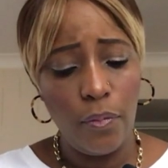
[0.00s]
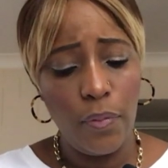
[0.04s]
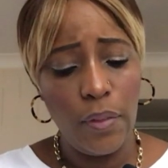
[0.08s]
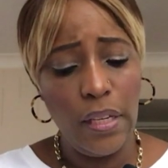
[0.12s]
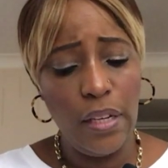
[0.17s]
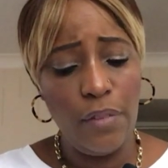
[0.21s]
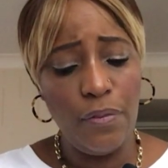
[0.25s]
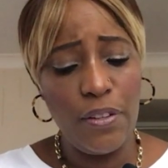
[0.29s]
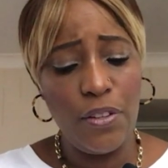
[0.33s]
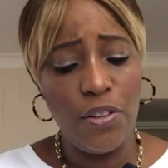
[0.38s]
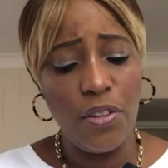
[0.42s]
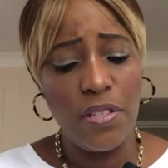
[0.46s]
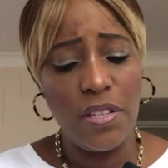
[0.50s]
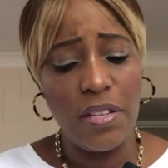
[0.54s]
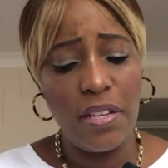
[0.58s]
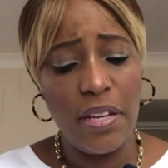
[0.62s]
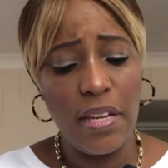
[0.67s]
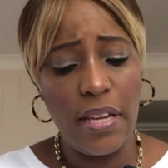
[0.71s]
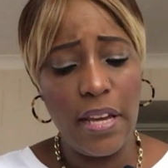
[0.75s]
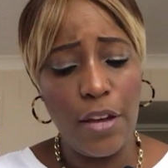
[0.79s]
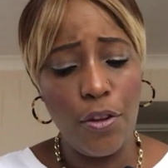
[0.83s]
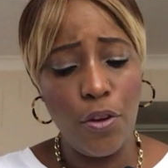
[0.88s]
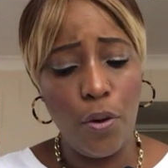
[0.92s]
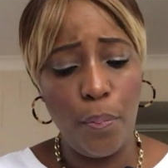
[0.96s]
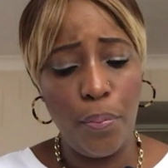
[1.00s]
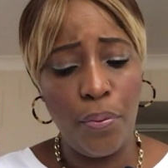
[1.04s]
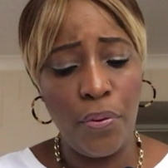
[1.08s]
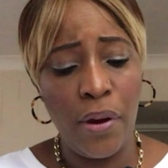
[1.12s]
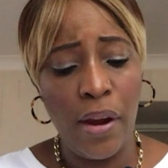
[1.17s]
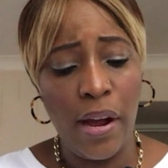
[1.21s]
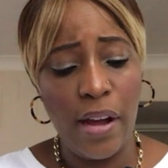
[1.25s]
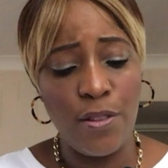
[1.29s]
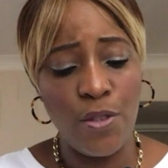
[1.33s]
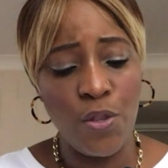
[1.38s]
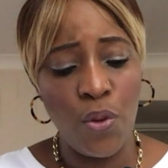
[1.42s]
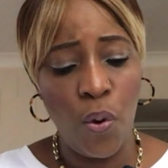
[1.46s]
If He doesn't hear your prayer
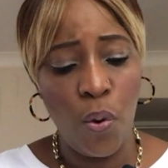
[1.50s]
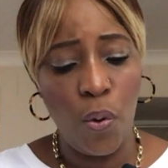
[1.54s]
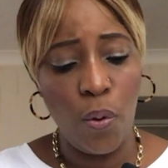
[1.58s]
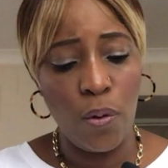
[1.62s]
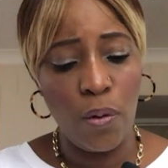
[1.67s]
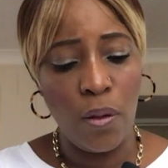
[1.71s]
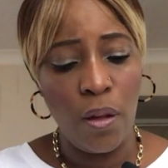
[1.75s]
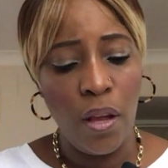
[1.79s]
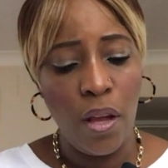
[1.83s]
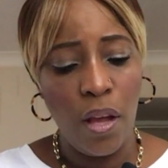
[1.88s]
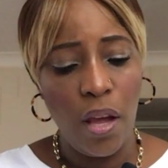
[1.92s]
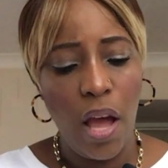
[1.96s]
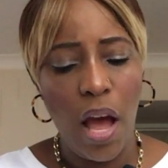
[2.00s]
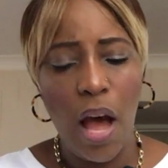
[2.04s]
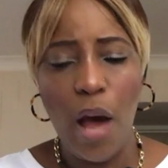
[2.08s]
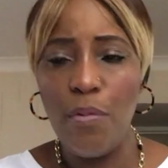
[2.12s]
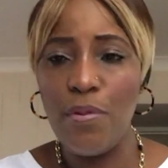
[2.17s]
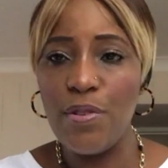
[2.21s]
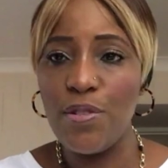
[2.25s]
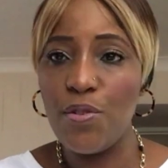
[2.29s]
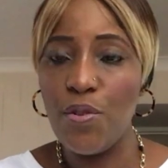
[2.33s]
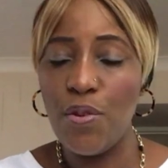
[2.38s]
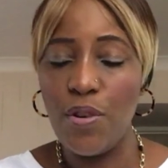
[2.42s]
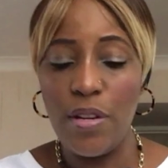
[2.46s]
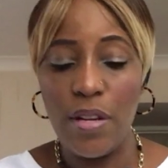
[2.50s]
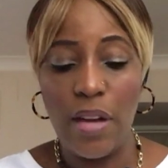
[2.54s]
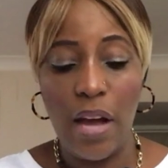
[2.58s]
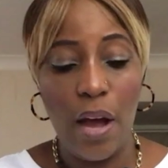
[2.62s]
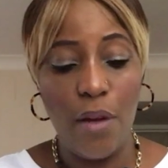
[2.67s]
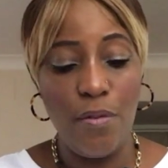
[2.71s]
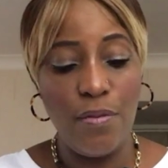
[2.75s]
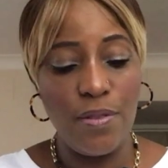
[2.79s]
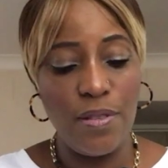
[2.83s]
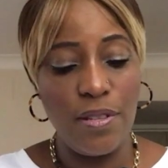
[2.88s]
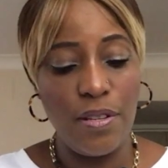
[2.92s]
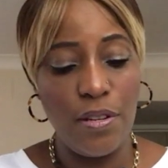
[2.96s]
at all, how is, go-
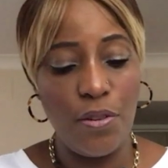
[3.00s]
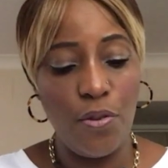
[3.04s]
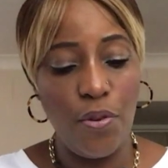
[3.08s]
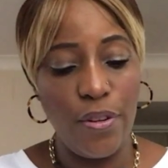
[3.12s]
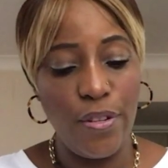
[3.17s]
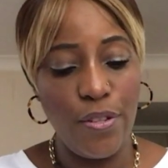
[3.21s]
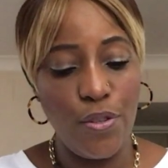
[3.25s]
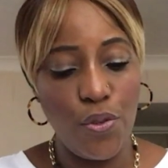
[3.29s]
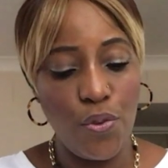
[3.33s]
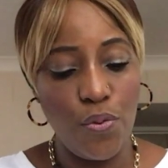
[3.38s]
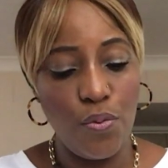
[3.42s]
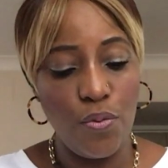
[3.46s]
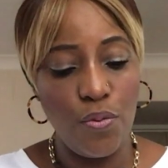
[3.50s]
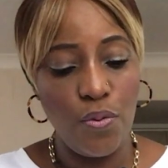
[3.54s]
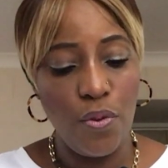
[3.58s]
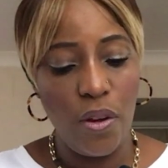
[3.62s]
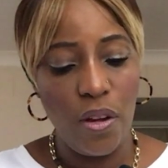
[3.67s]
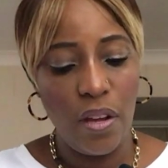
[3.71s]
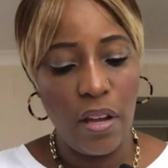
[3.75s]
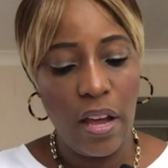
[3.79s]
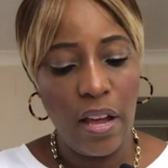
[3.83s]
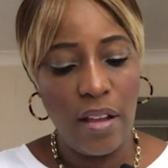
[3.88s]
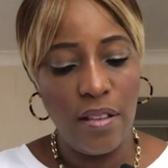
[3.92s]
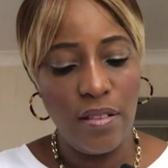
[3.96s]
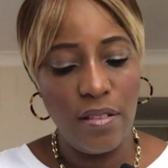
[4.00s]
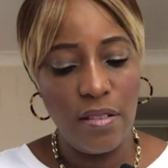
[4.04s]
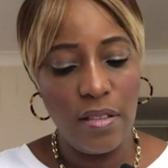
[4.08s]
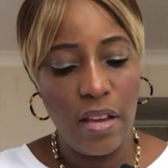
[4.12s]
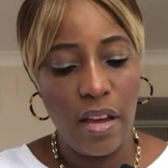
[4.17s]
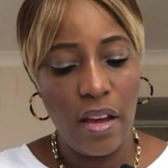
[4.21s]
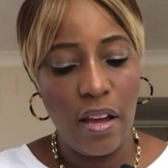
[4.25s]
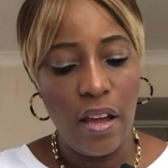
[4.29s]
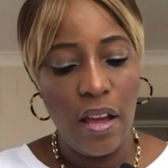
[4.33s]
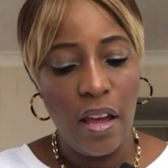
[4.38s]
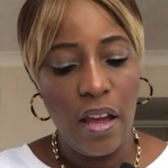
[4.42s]
how is He going to answer?